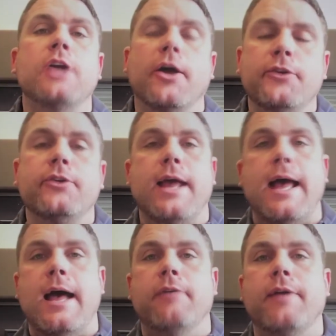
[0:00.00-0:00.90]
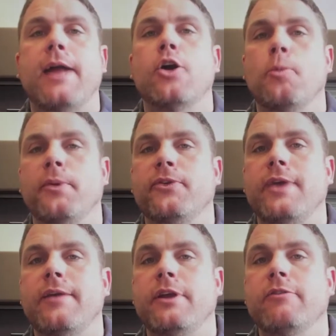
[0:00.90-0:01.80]
doesn't have an open
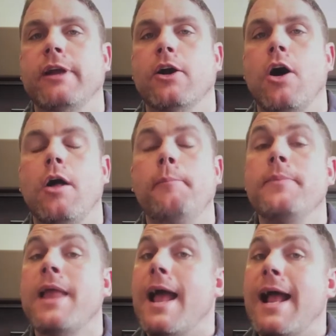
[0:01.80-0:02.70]
safety recall.